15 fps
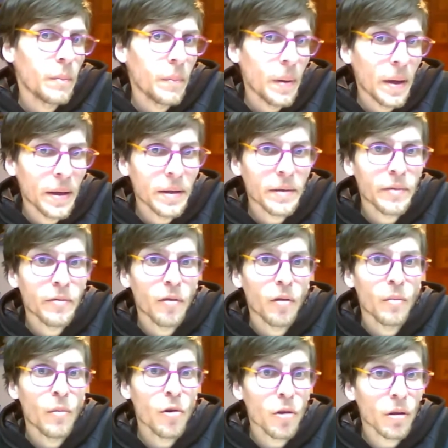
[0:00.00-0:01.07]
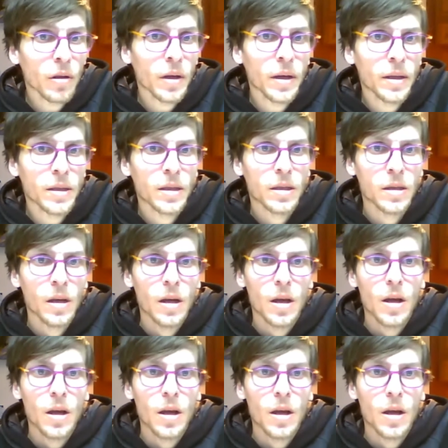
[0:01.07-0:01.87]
paint for model kits.